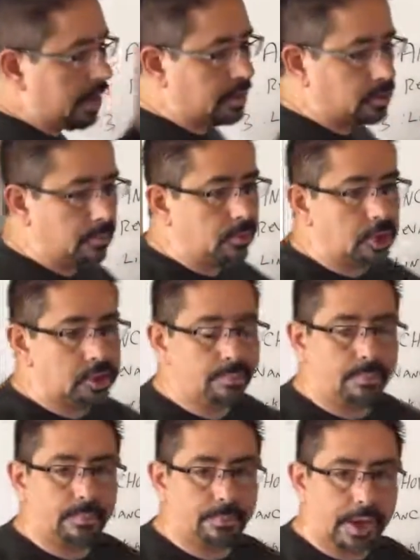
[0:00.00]
and some of
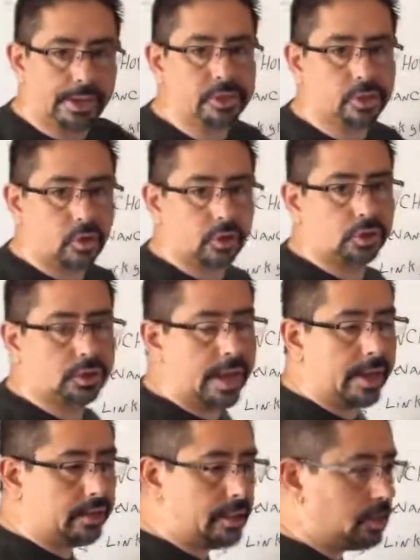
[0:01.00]
the page structure
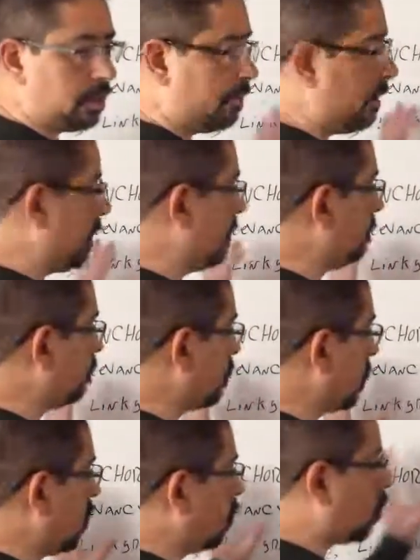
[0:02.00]
that needs to be
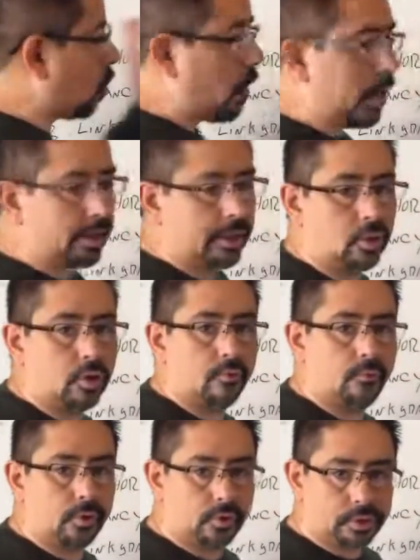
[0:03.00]
corrected in order
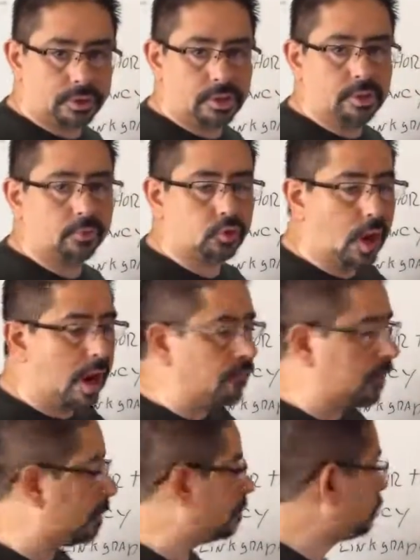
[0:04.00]
for you to see some
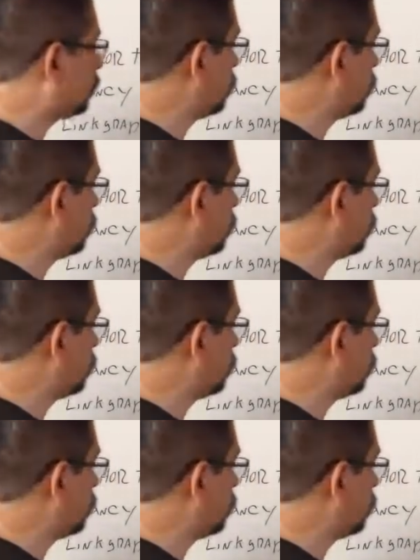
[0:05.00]
traffic.